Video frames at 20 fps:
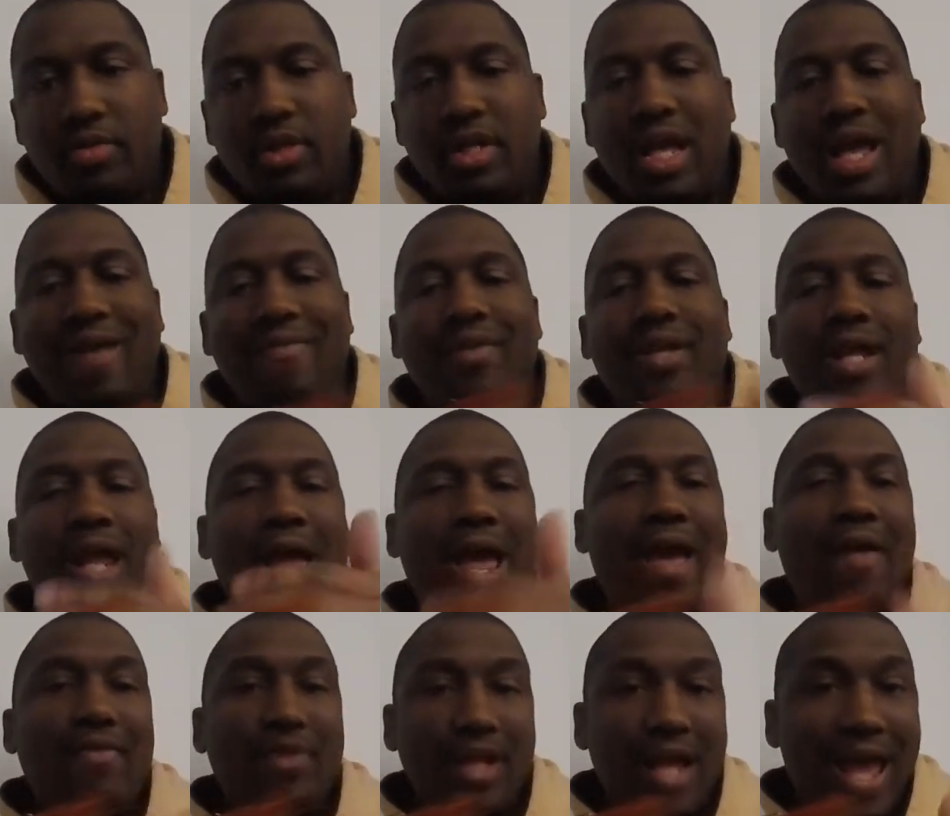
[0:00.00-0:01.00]
than having it
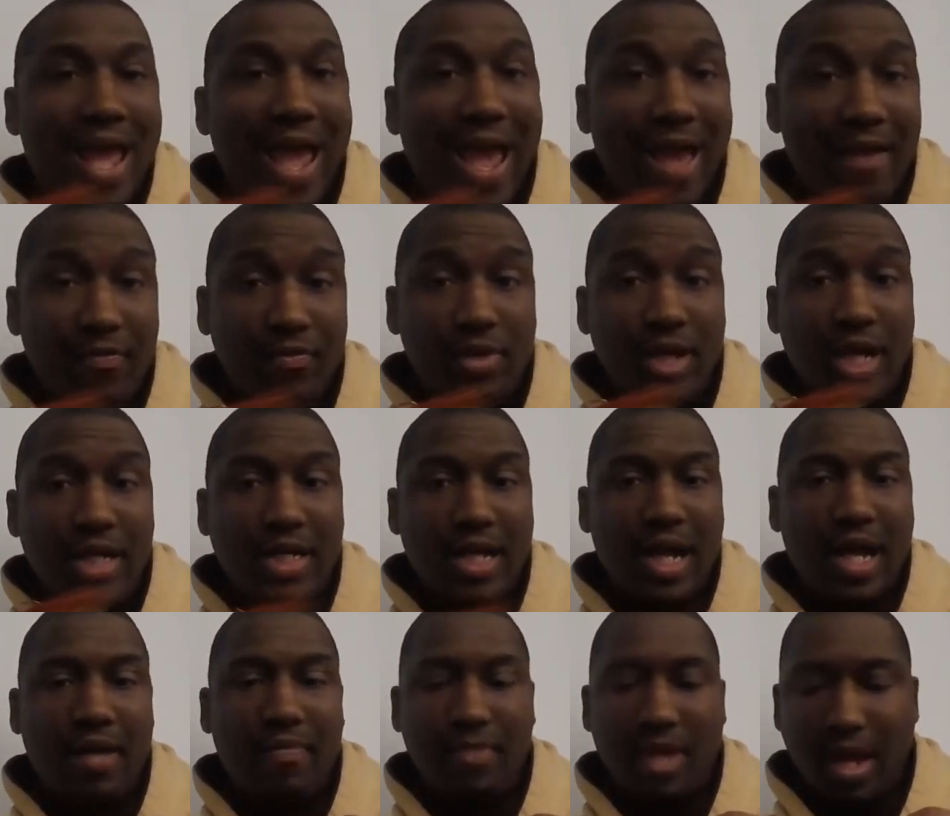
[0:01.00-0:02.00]
half and half when I
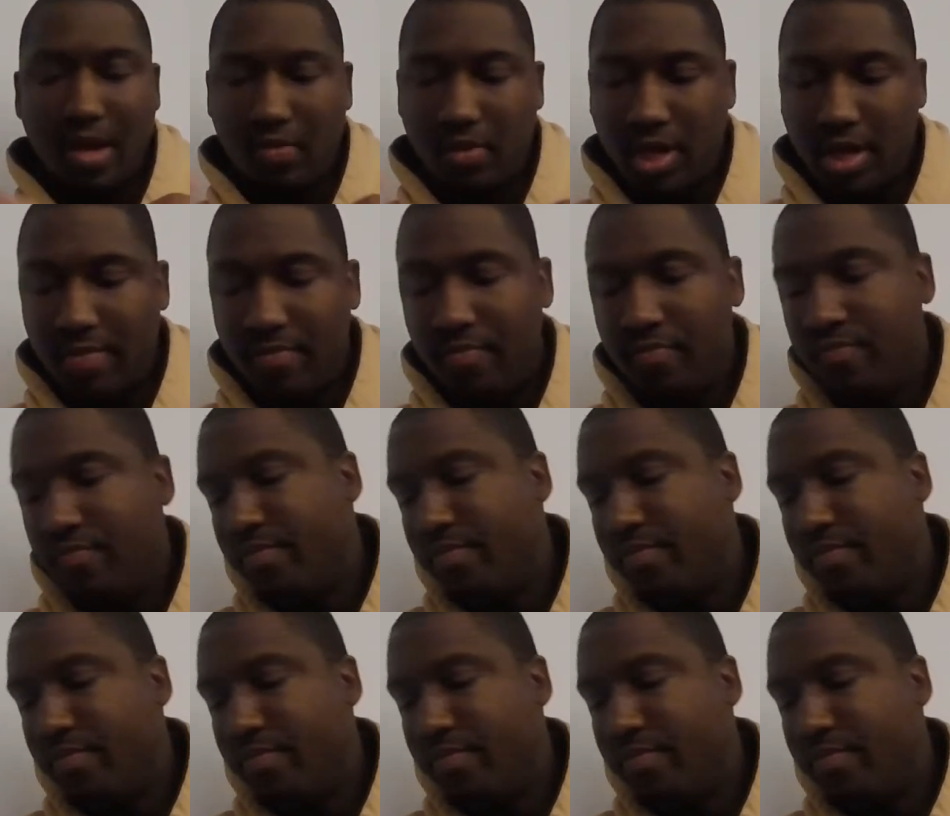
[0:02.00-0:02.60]
tie them that way.